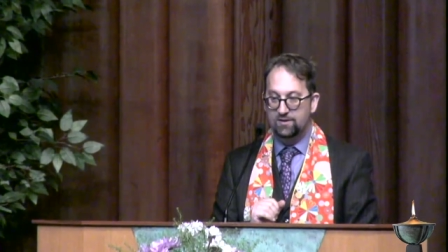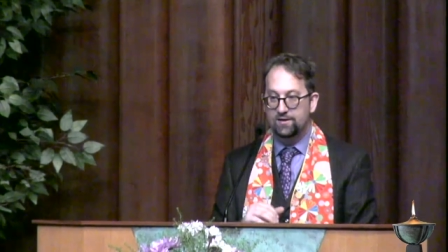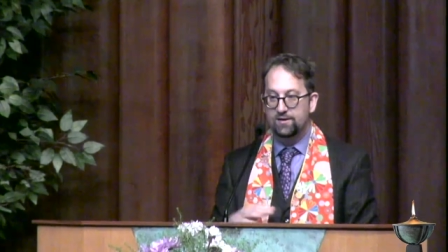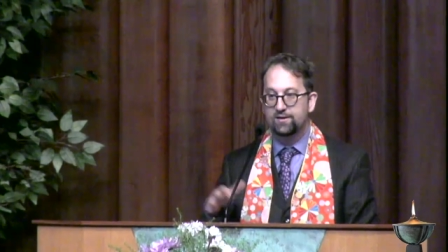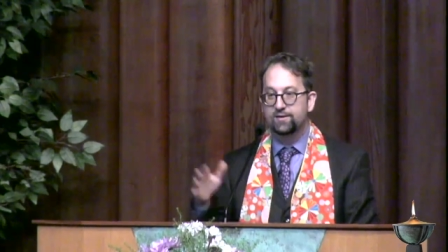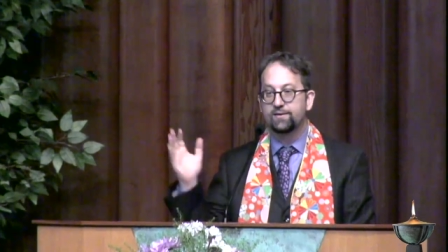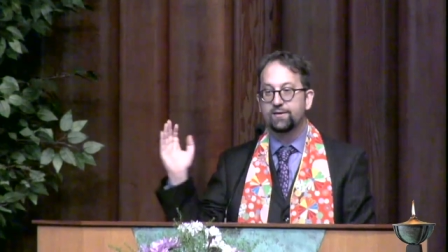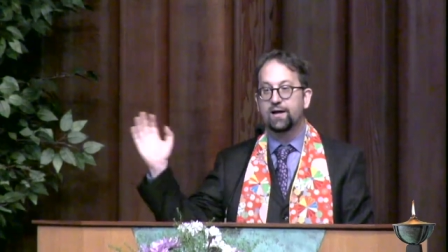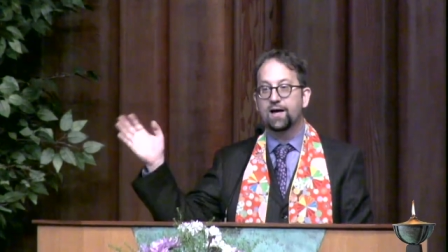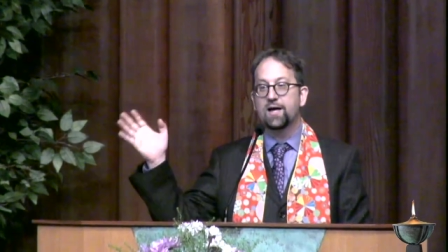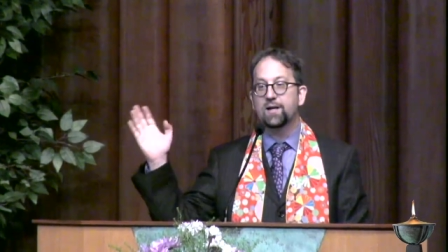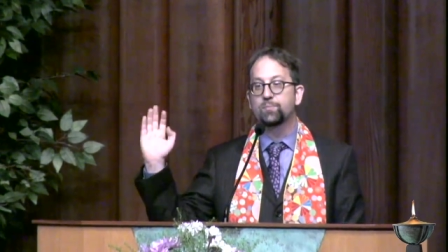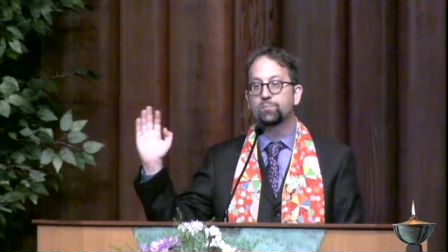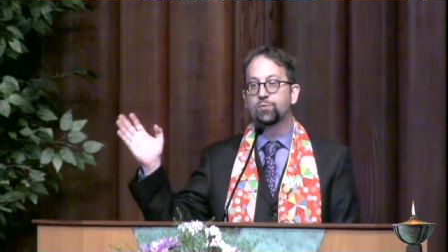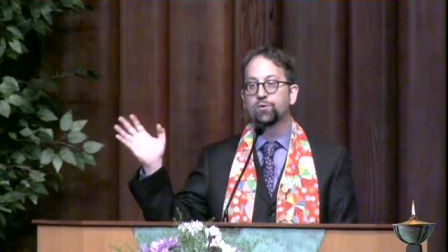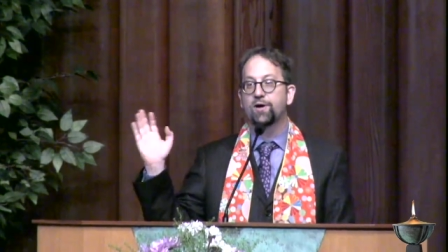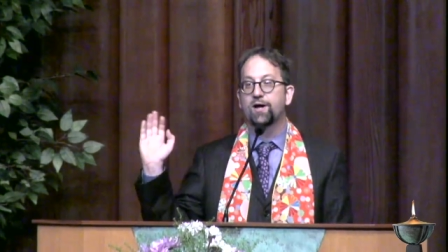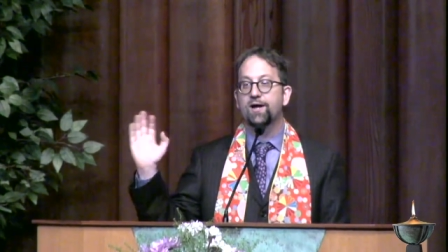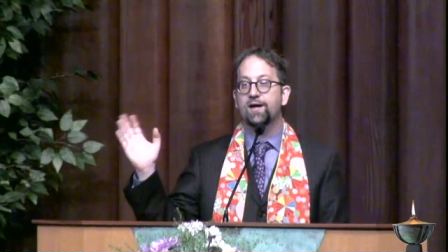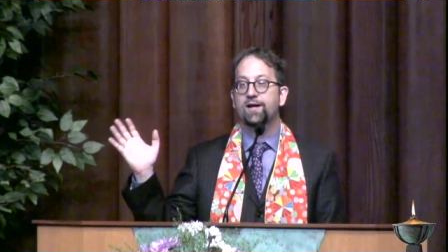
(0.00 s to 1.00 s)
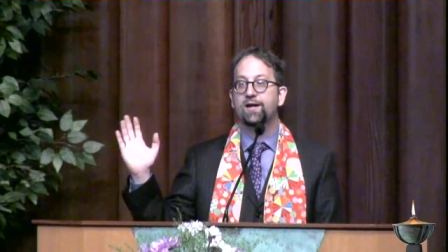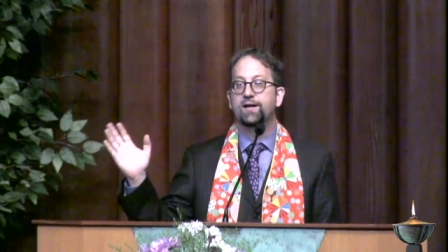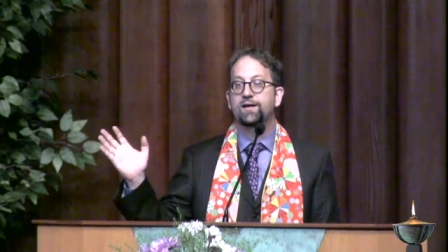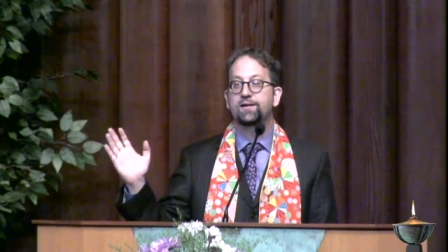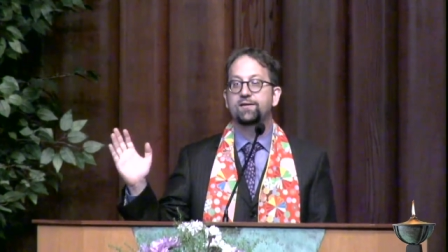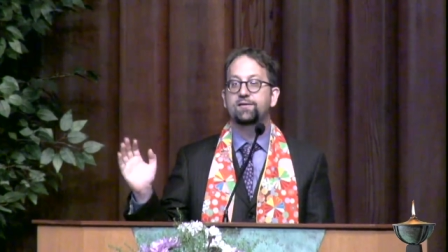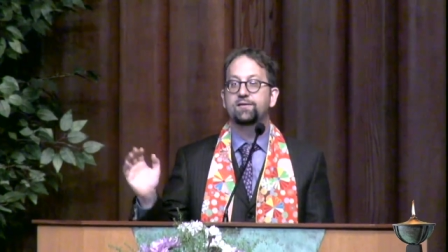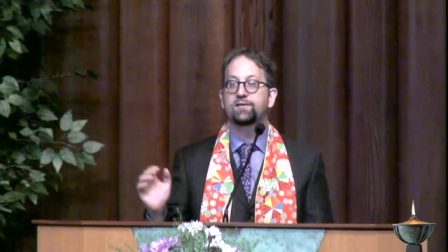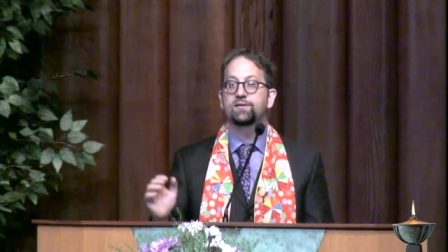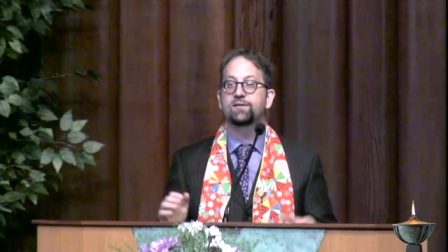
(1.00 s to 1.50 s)
not
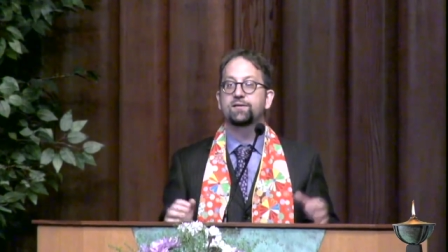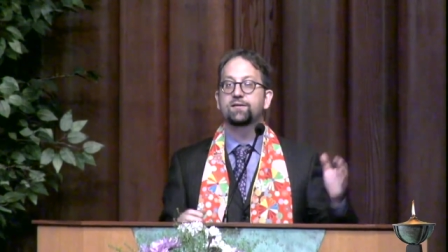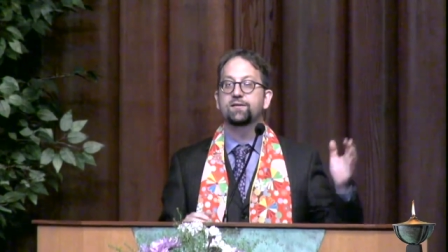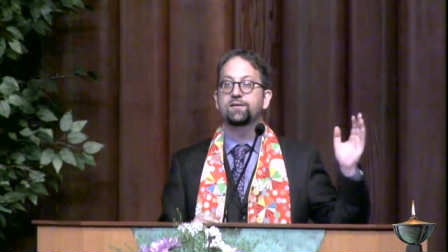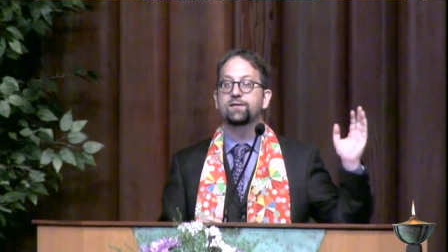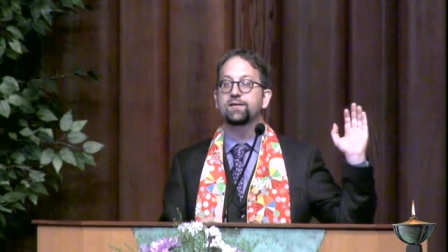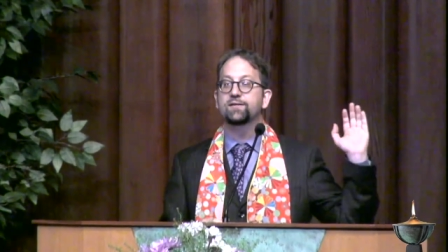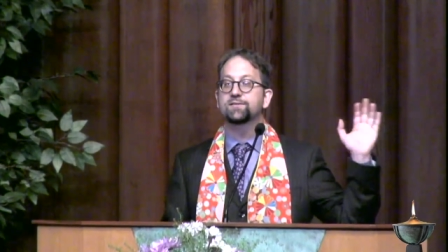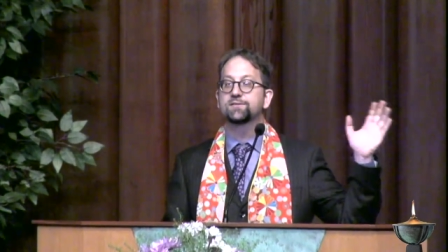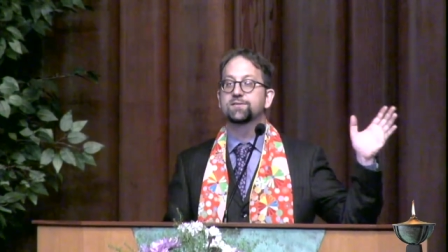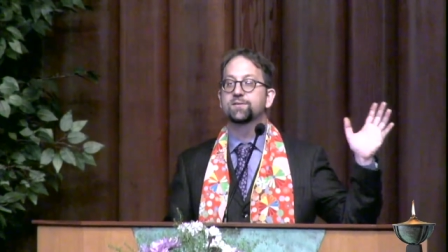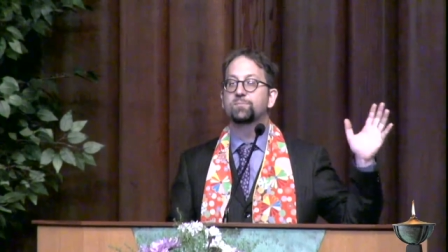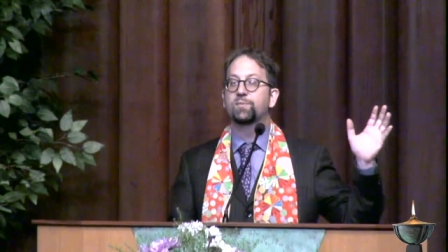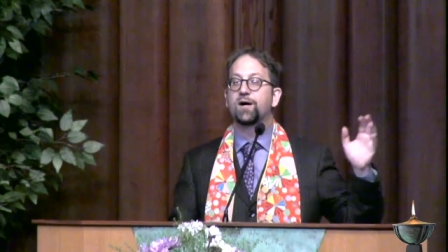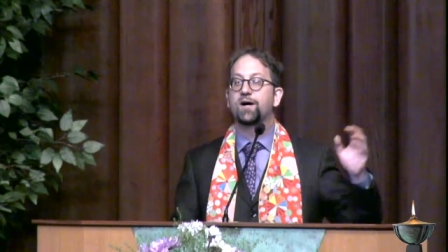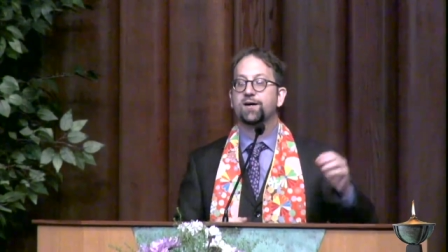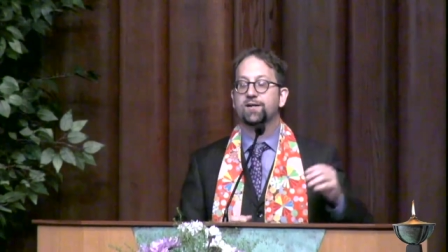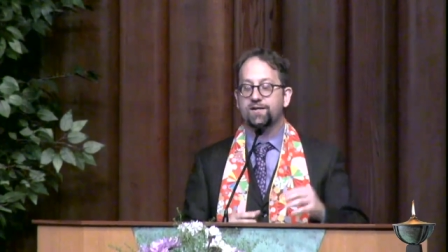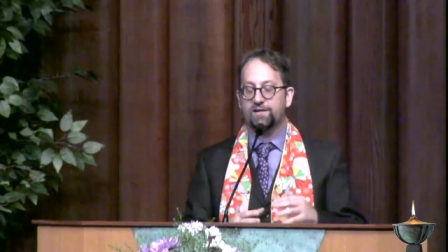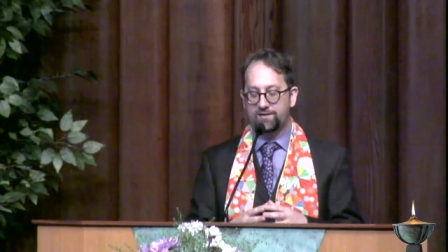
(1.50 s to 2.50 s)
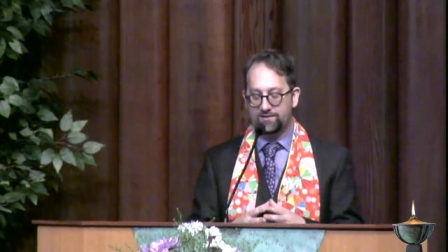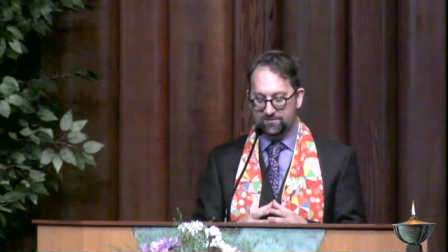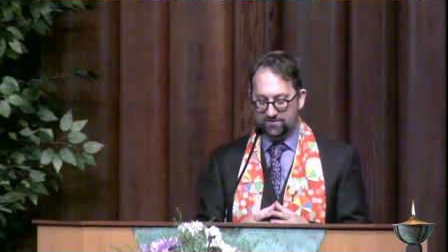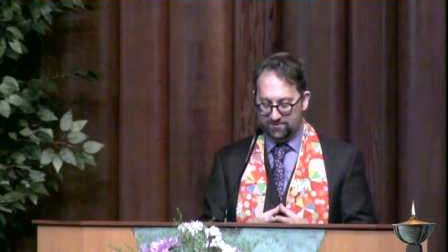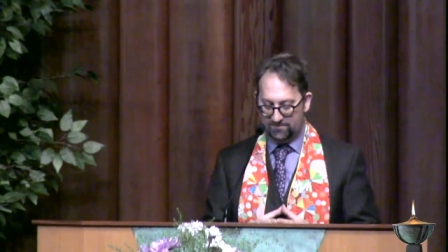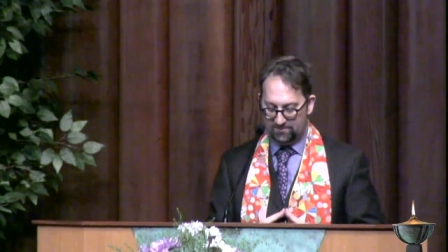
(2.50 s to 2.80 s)
bread into body,